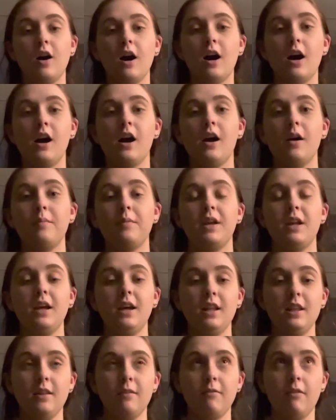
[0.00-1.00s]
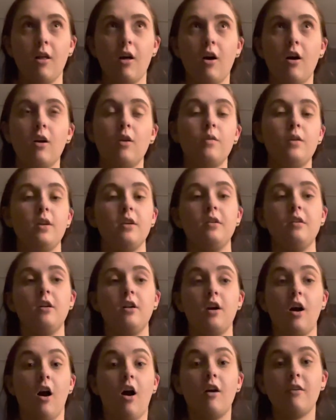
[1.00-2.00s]
I'm gonna end the vlog. We
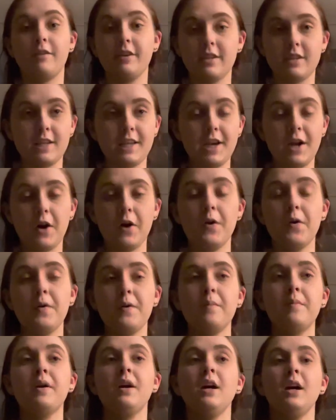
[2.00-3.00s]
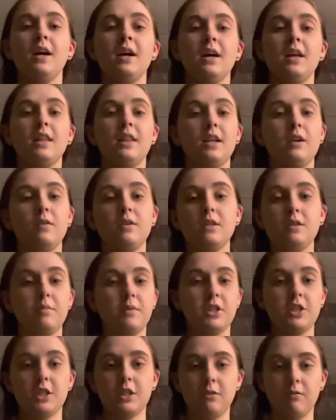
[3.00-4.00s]
are obviously home. There wasn't
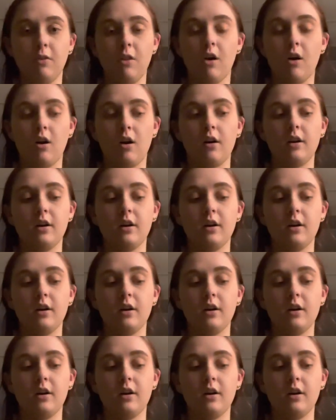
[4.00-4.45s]
much to vlog